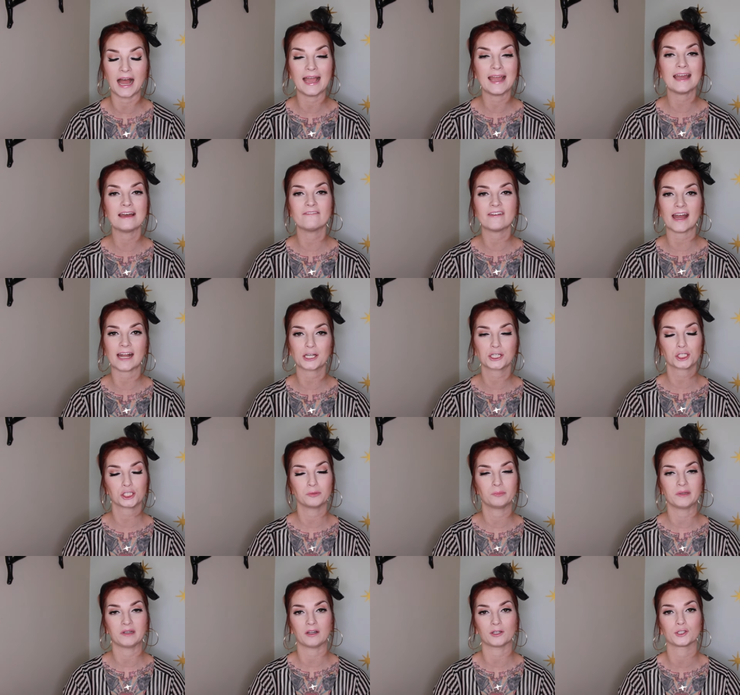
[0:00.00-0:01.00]
I have
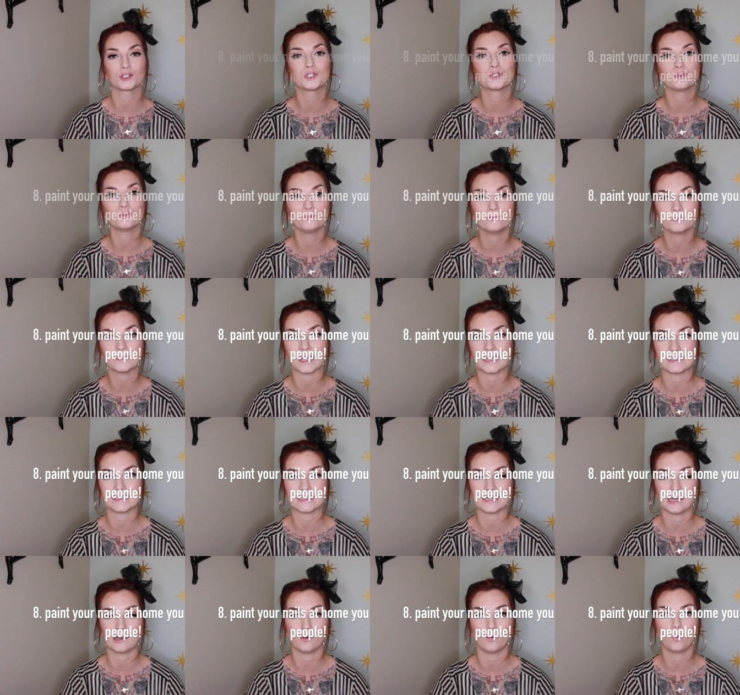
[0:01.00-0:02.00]
actually been on two
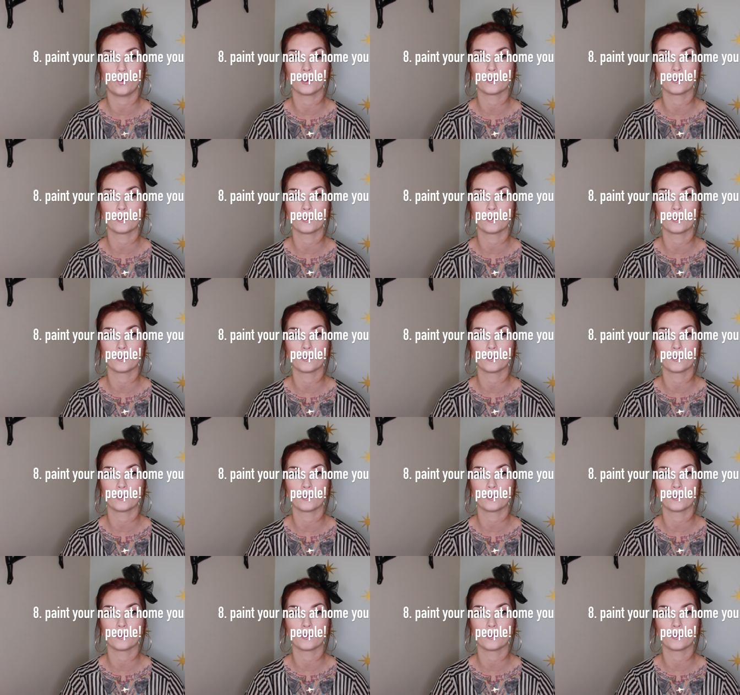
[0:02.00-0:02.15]
flights now